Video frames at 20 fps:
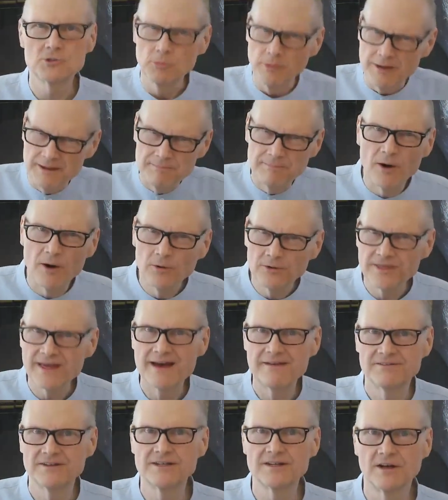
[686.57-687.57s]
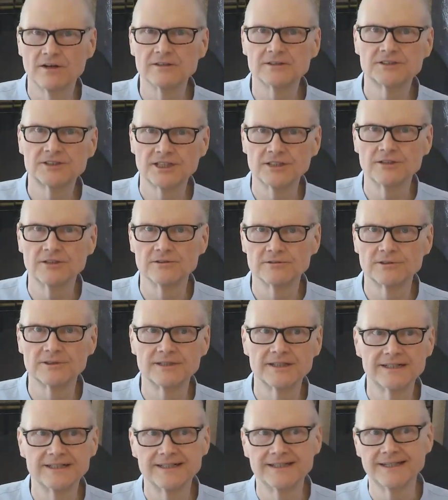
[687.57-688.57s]
We both have adult
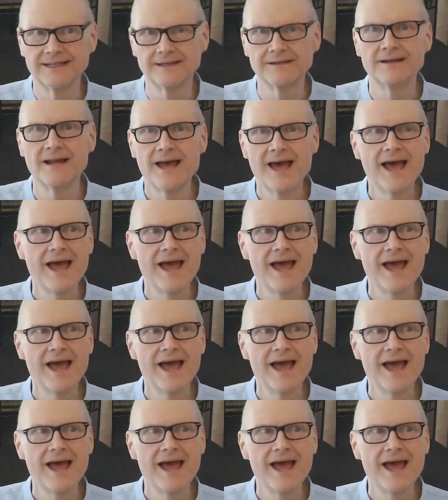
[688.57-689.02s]
children,